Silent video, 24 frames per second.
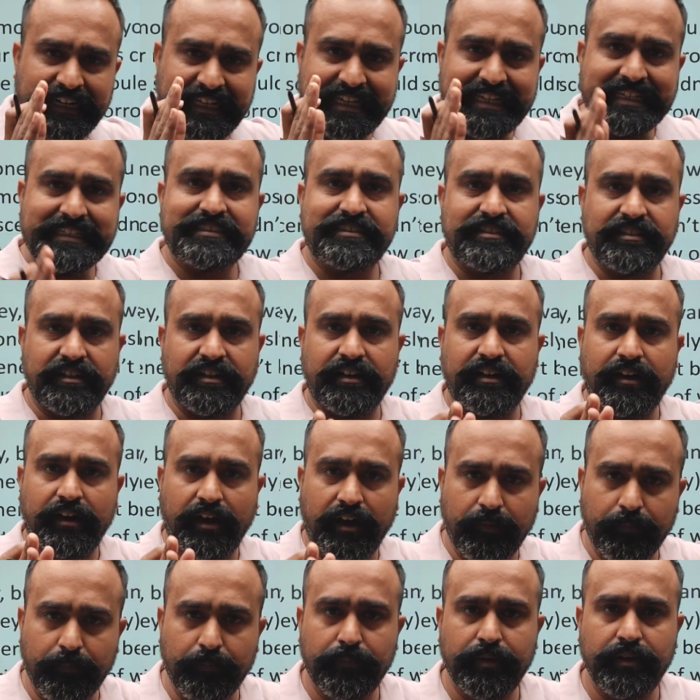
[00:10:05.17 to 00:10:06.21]
least a
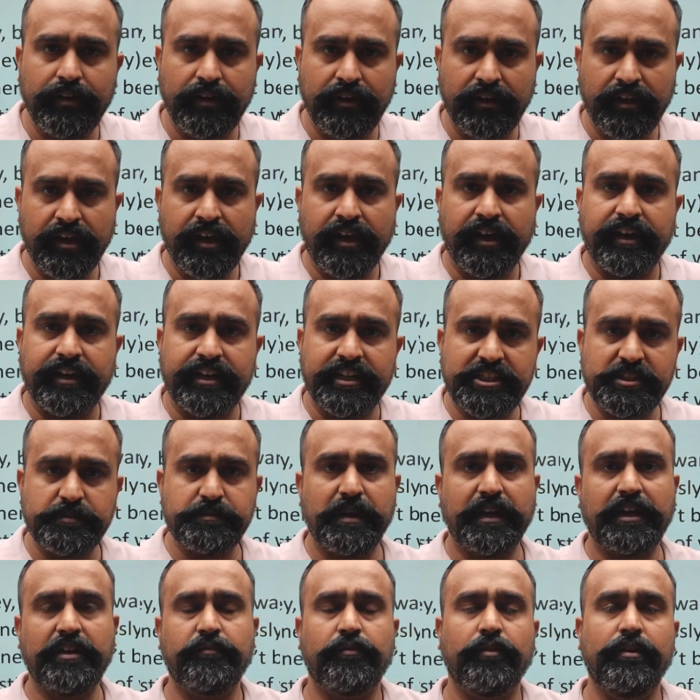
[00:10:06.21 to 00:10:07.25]
humble,
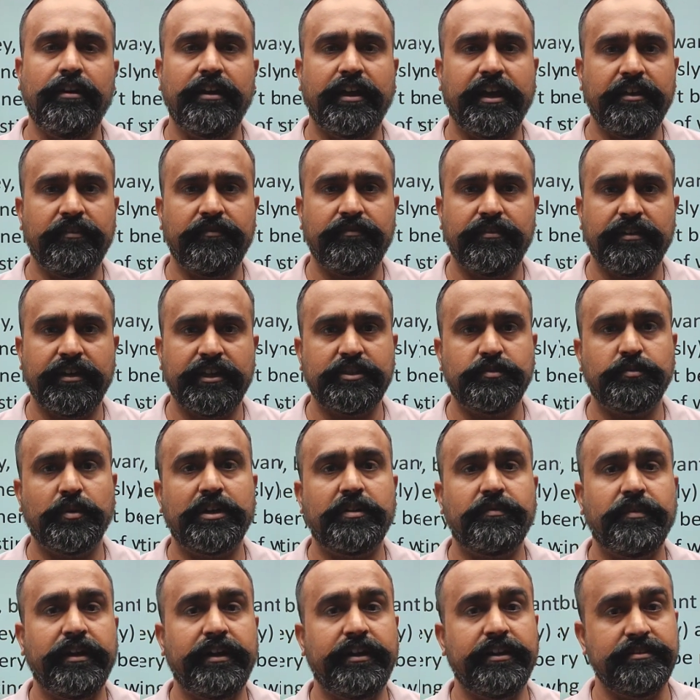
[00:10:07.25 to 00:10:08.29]
respectful life is
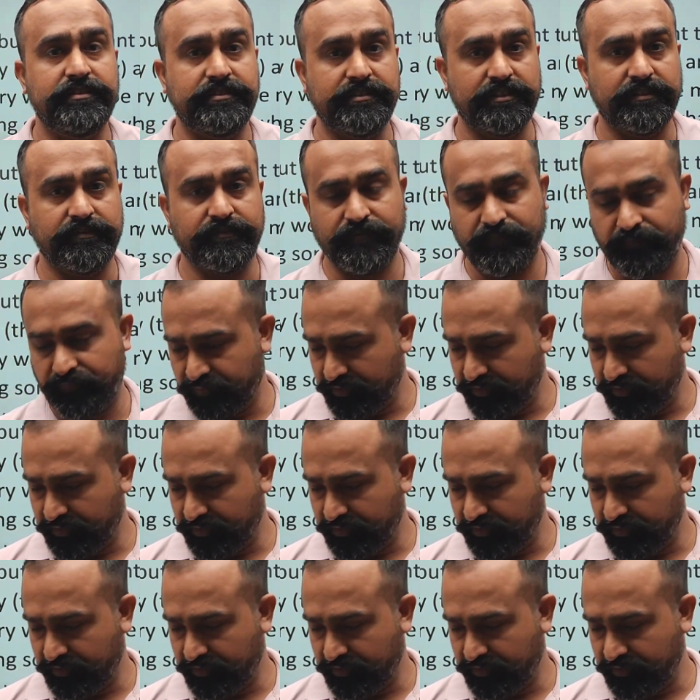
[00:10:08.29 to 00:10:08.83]
what we deserve.